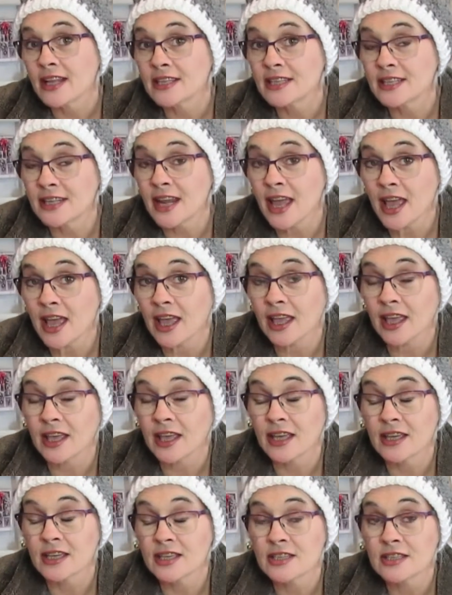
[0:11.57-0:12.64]
Today
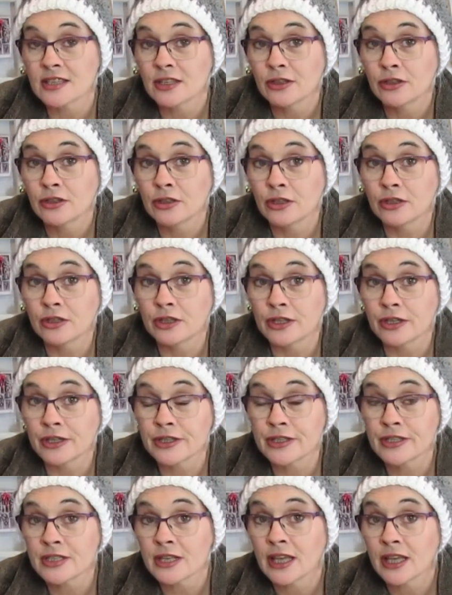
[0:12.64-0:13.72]
is New
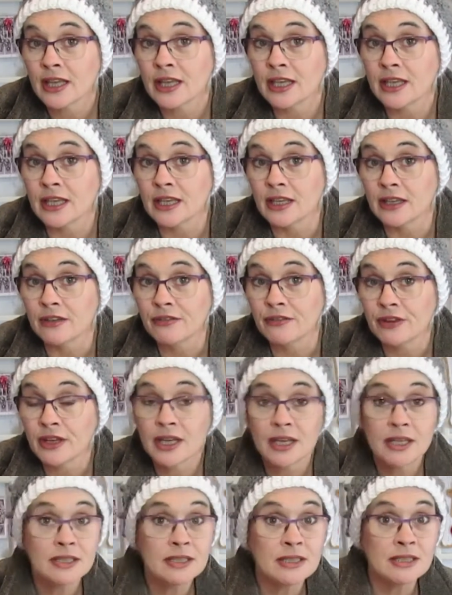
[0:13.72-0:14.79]
Year's Eve
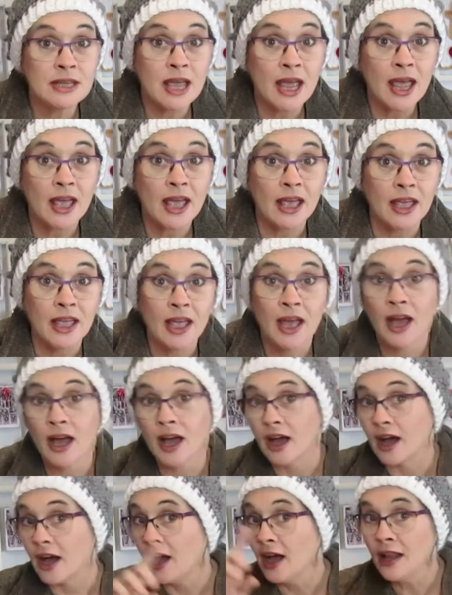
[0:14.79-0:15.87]
day.
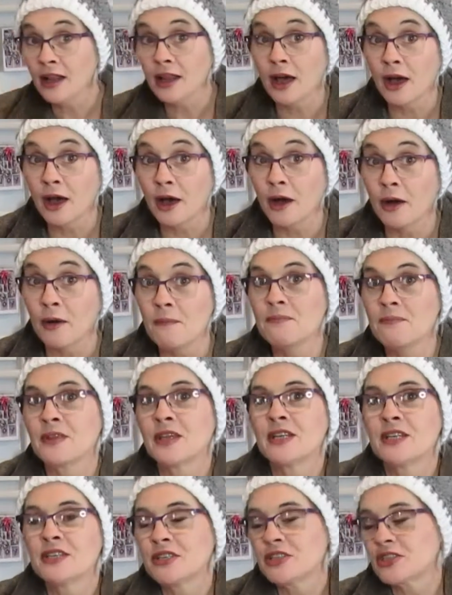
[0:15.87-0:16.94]
Hello!
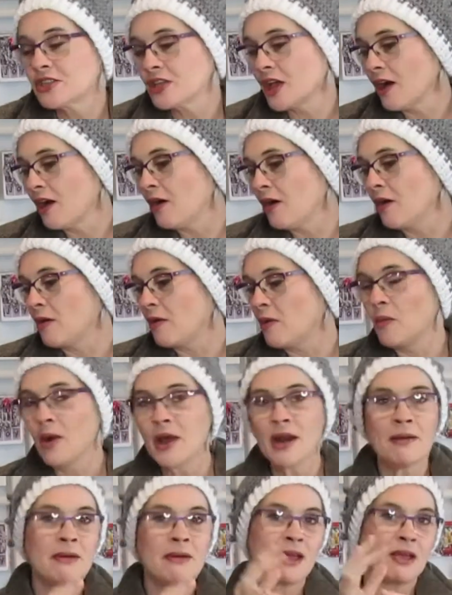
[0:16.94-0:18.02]
So,
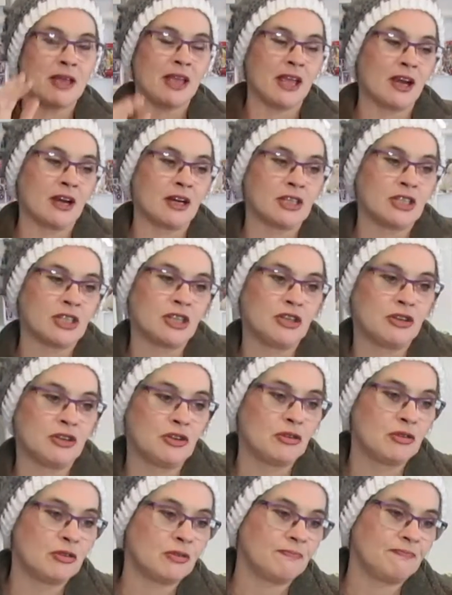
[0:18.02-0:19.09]
what am I here
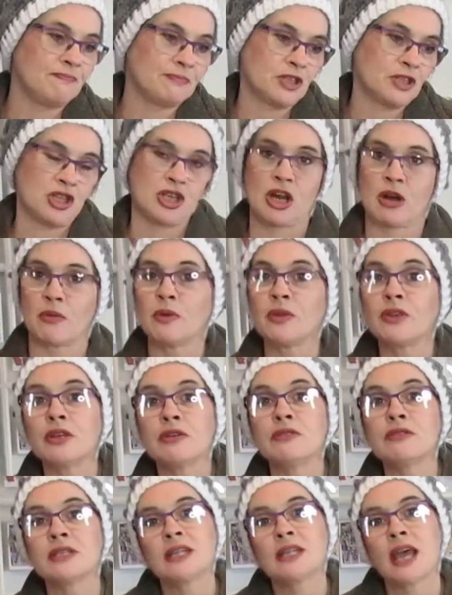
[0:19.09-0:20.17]
to share with you
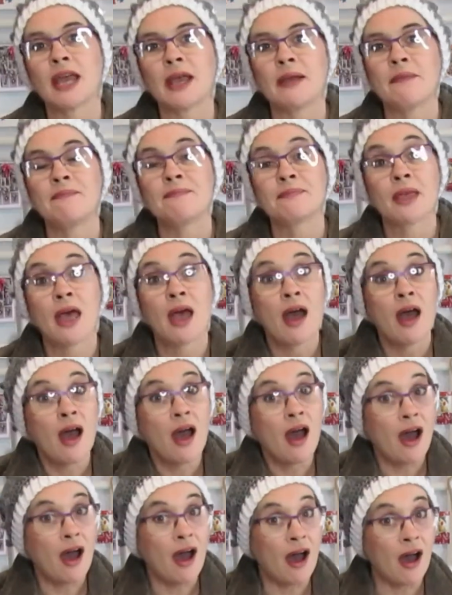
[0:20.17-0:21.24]
today?
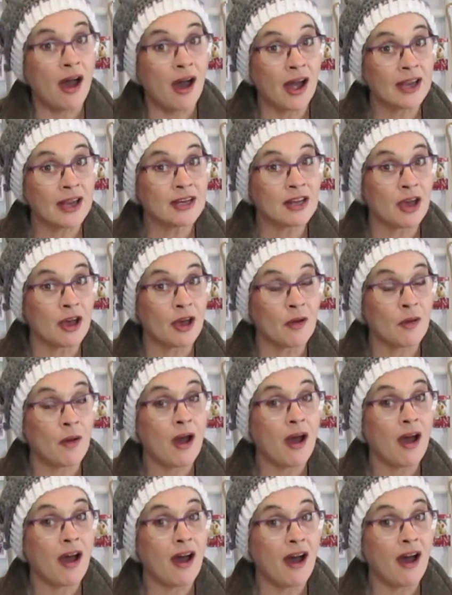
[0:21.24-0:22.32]
I know
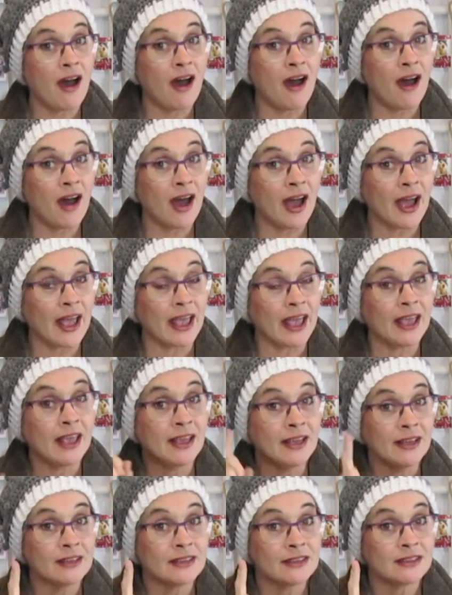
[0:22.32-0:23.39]

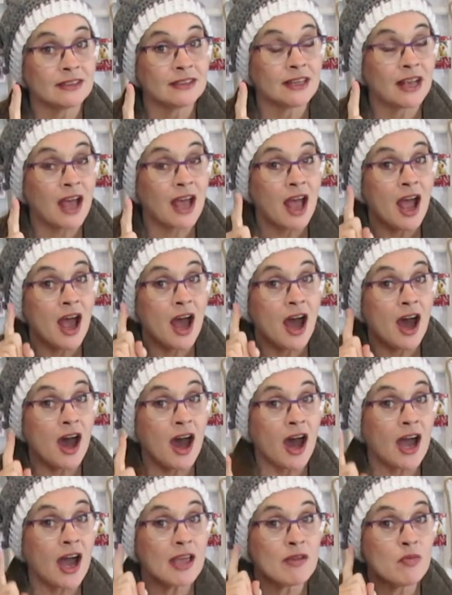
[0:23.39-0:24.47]
I,
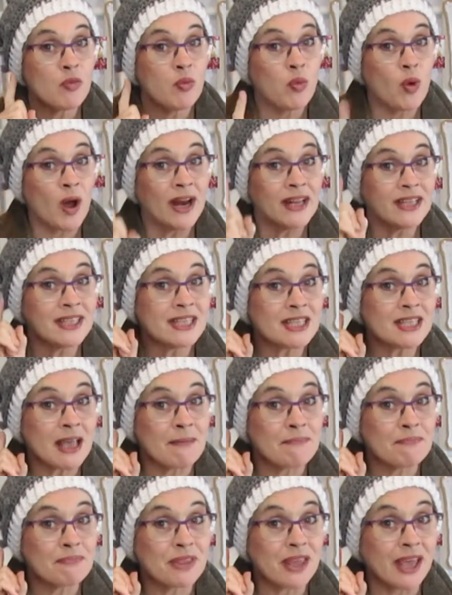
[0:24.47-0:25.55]
I won
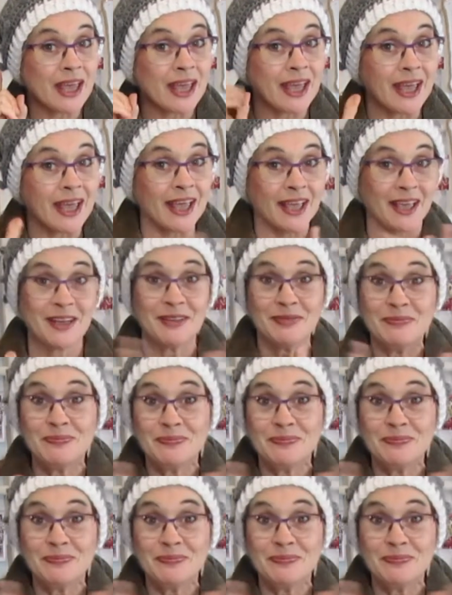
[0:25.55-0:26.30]
something.